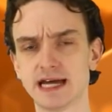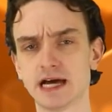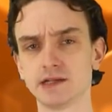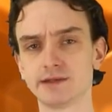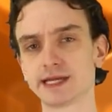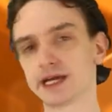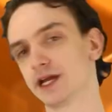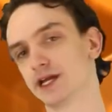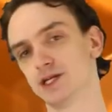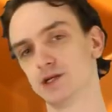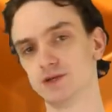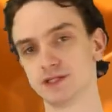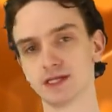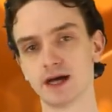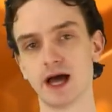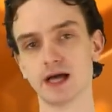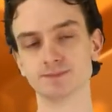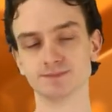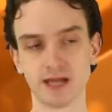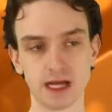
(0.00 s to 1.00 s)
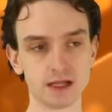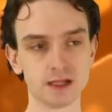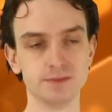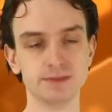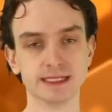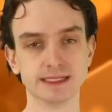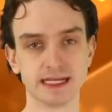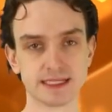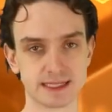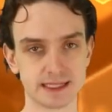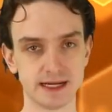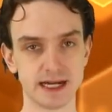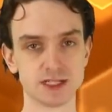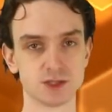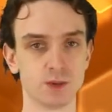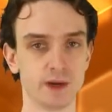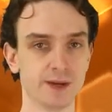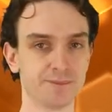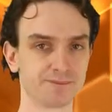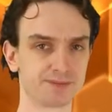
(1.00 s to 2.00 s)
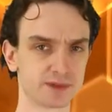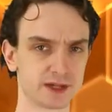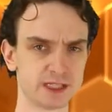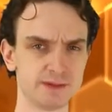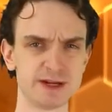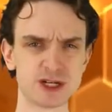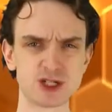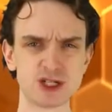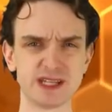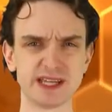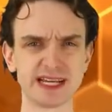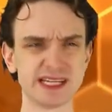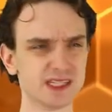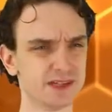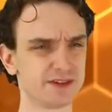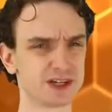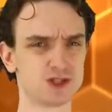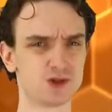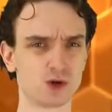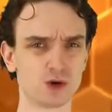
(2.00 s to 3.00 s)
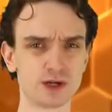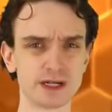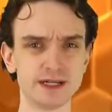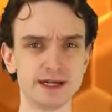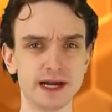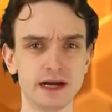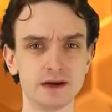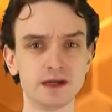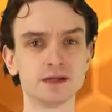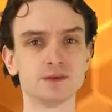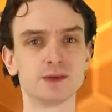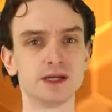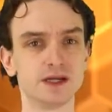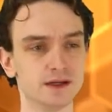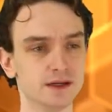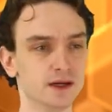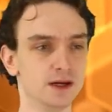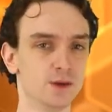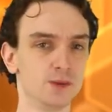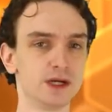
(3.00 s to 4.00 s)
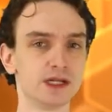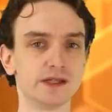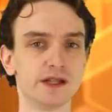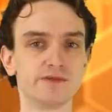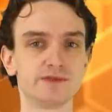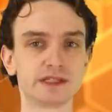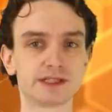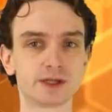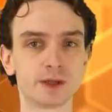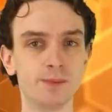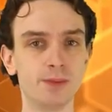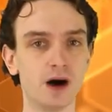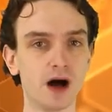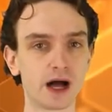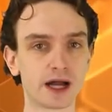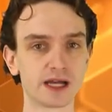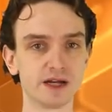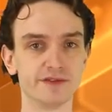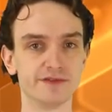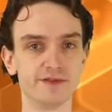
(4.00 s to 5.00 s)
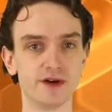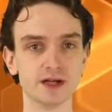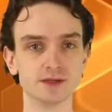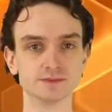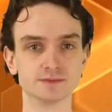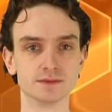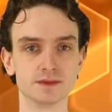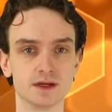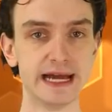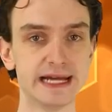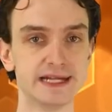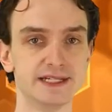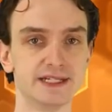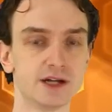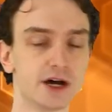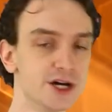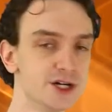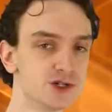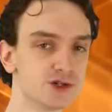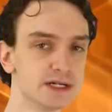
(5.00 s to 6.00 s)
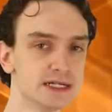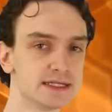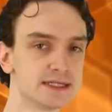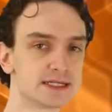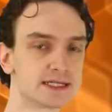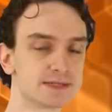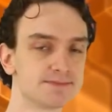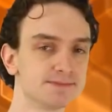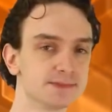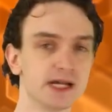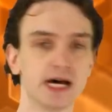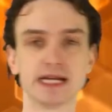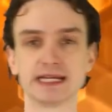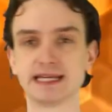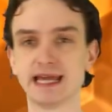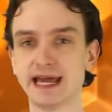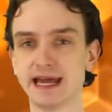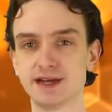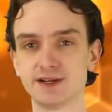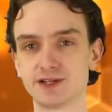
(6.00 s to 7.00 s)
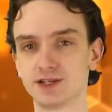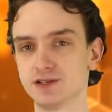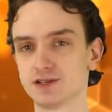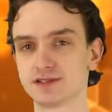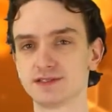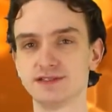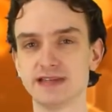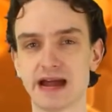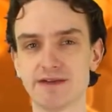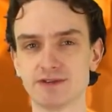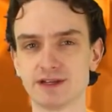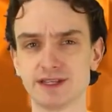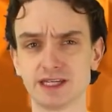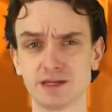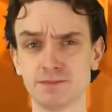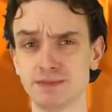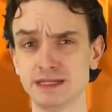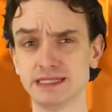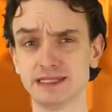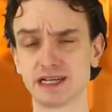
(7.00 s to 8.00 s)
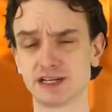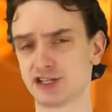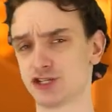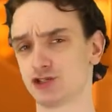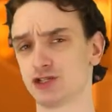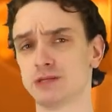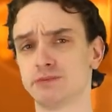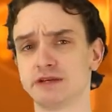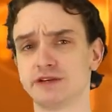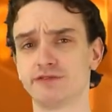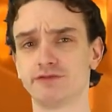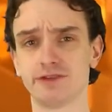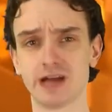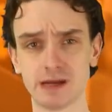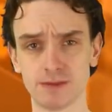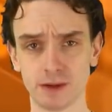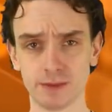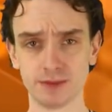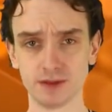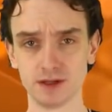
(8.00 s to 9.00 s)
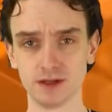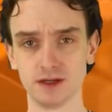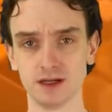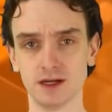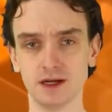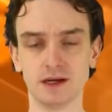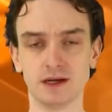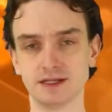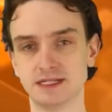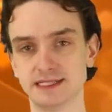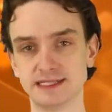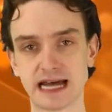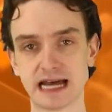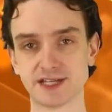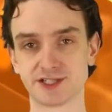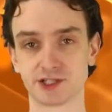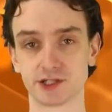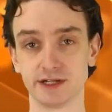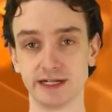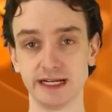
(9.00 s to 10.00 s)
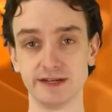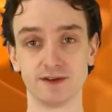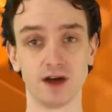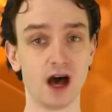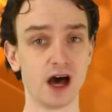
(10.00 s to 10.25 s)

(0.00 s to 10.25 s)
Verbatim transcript: sound like a cute time, I'll admit, that's a nice way. Especially like in the Victorian era, what a, what a lovely little pocket of fun. 1800s, a lot of candles, everything being extremely flammable, disaster hit